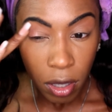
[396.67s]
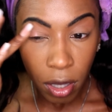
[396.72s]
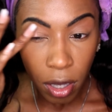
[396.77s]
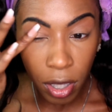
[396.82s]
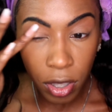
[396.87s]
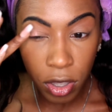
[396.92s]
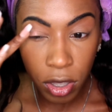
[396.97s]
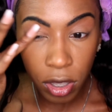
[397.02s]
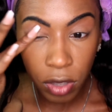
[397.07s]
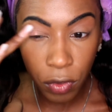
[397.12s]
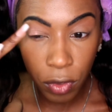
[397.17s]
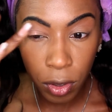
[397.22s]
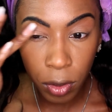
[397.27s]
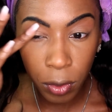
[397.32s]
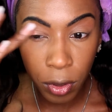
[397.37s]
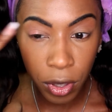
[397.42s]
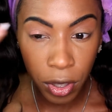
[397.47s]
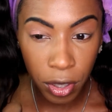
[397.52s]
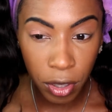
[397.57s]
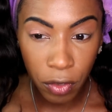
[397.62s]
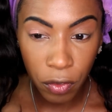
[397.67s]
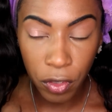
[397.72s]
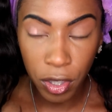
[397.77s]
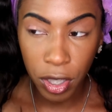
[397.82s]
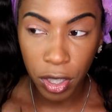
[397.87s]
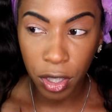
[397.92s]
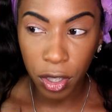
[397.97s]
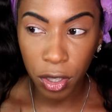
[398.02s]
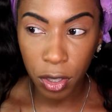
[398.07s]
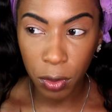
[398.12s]
I just feel with your
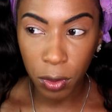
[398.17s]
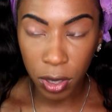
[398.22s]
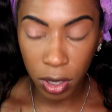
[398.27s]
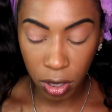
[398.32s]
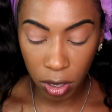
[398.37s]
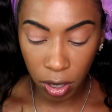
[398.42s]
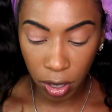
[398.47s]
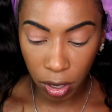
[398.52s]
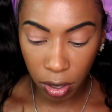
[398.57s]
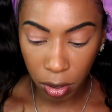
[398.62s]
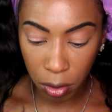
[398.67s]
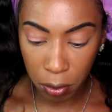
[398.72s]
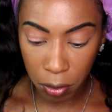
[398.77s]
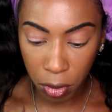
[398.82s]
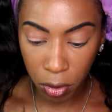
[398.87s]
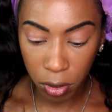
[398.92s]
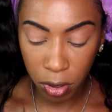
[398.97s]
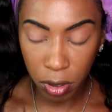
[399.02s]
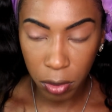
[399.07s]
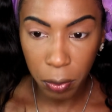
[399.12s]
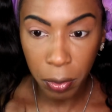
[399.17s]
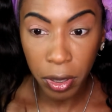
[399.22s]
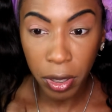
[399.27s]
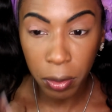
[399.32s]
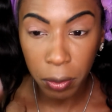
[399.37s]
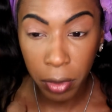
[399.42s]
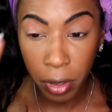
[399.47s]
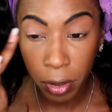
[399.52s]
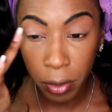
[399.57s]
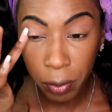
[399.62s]
finger you get like the most
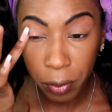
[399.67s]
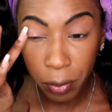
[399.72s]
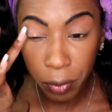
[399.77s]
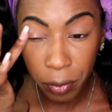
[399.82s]
pigment.